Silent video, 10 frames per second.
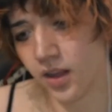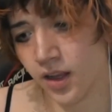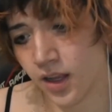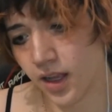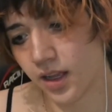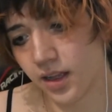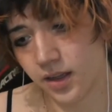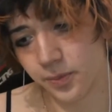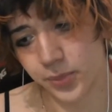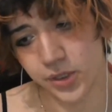
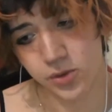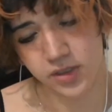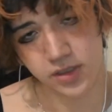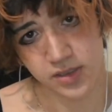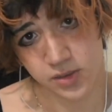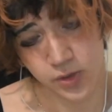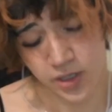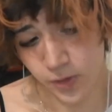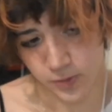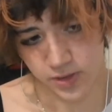but usually this is what I
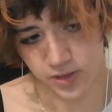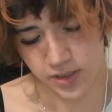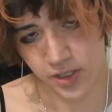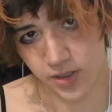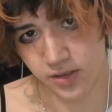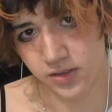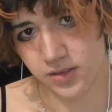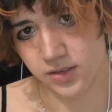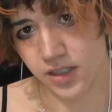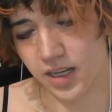go for, you know?
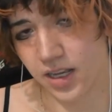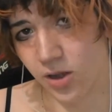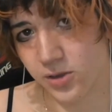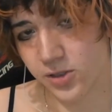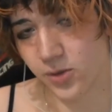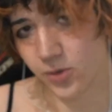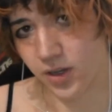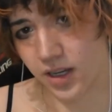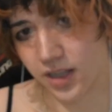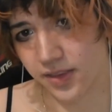Also,
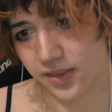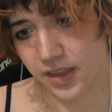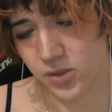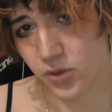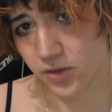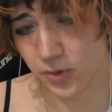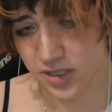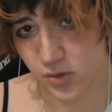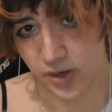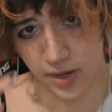that's one of the
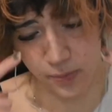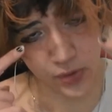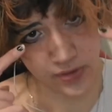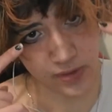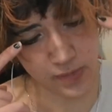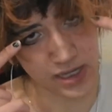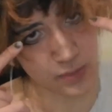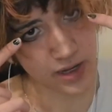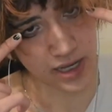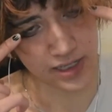reasons why I put the makeup
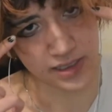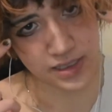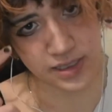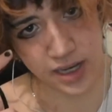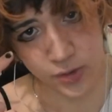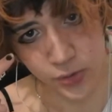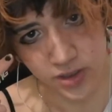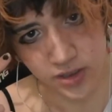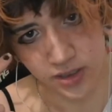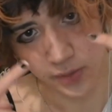kind of
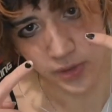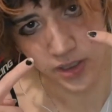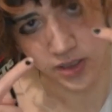downward a bit.